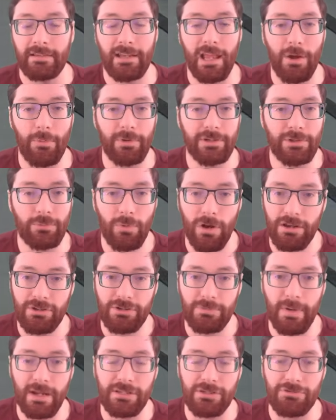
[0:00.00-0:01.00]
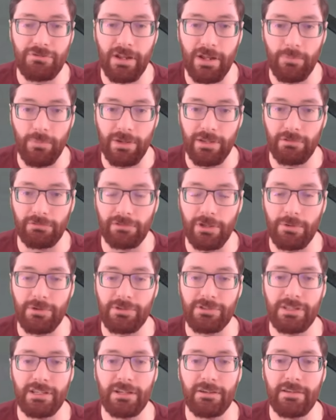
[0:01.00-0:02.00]
Now, when you watch my strike, what you'll
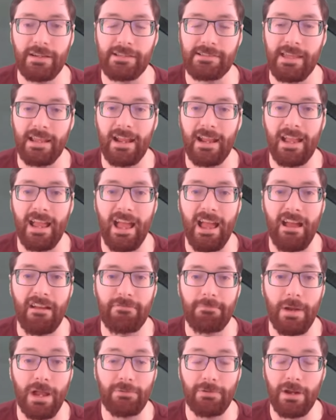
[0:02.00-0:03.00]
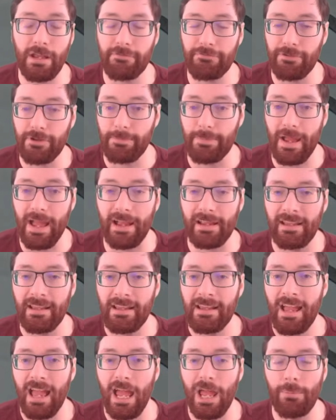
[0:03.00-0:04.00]
notice here is that I have my right foot back,
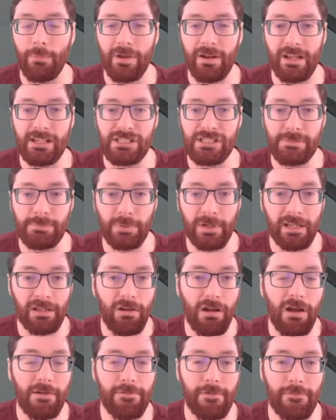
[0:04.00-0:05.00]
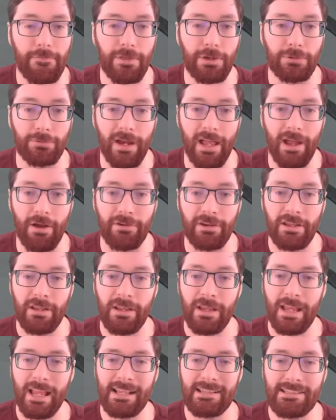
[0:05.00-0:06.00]
and when I spring off of the ground,
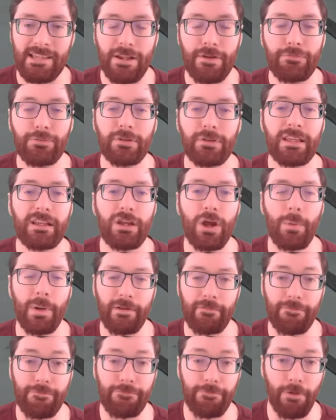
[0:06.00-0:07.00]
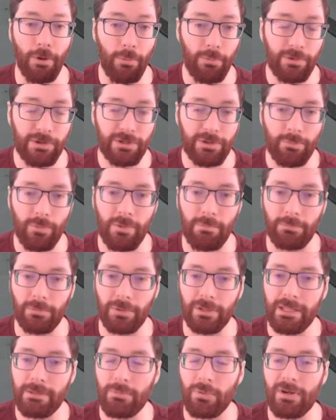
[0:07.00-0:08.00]
instead of really going forward, what
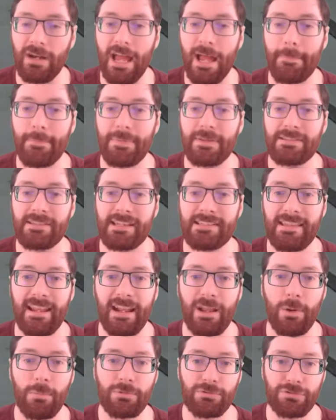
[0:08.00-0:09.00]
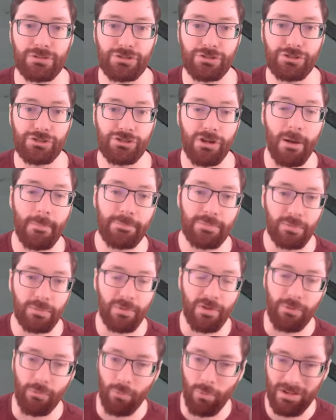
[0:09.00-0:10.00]
really more happens is that I almost jump
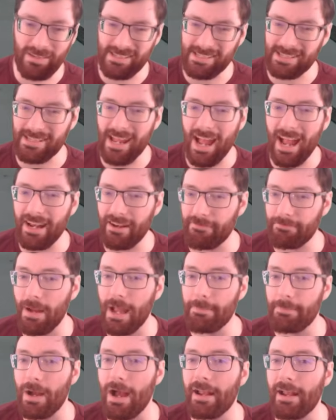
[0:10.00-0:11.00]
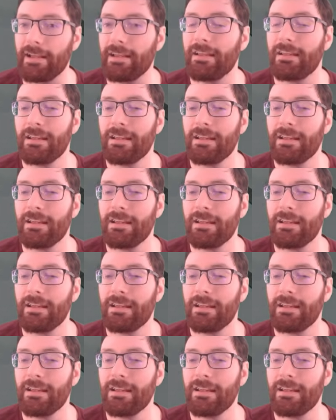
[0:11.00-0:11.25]
with one side of my body.